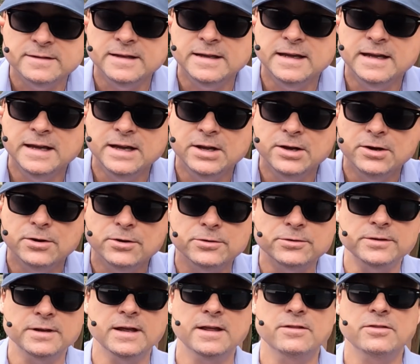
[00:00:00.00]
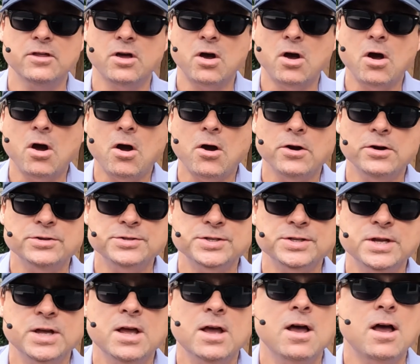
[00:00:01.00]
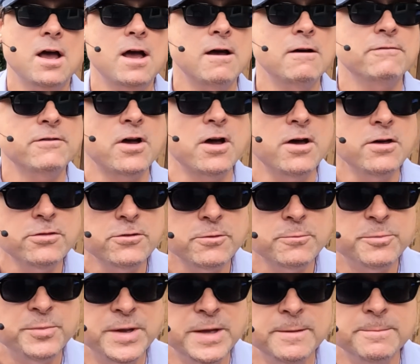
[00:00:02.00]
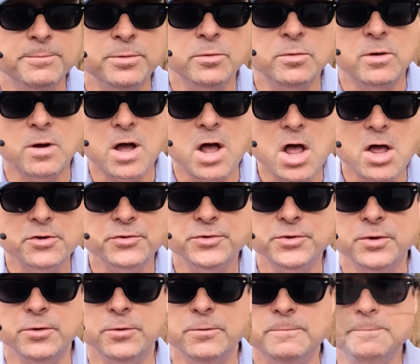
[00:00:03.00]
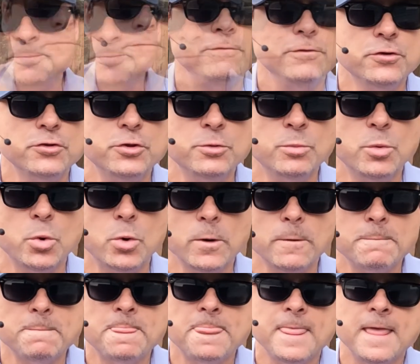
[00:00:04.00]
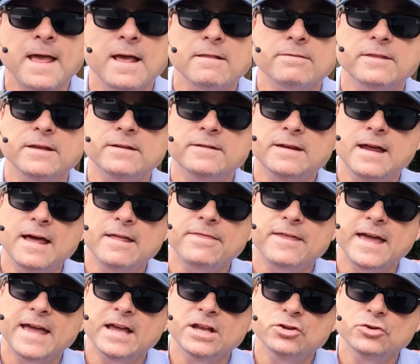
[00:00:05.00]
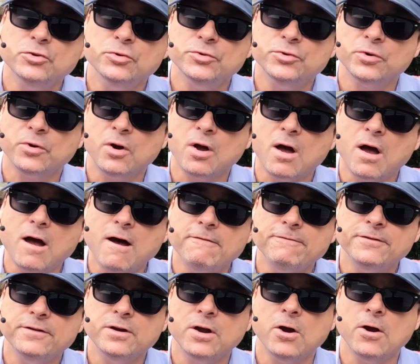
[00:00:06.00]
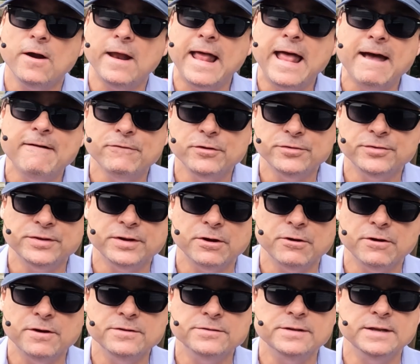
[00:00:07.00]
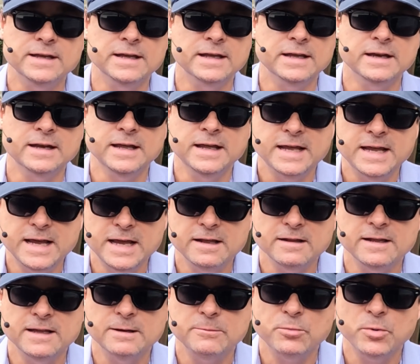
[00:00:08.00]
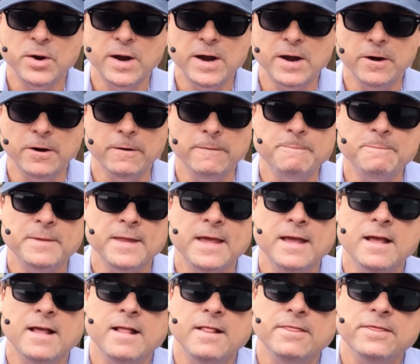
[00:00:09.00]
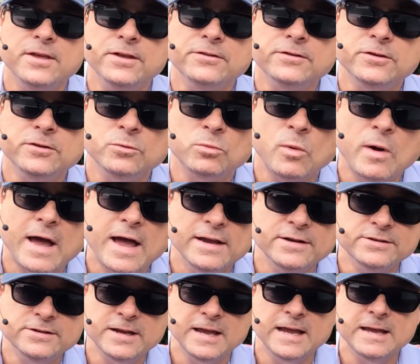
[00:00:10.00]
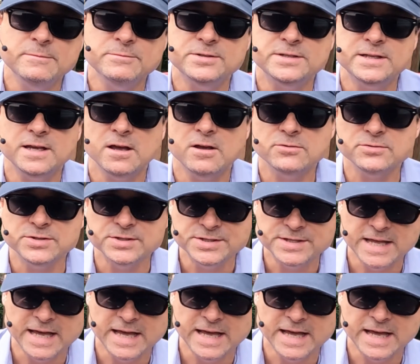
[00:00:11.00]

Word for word: the ears, and the hearts of other people also. Furthermore, the death angels are often our adversaries in healing prayer. This is why James tells us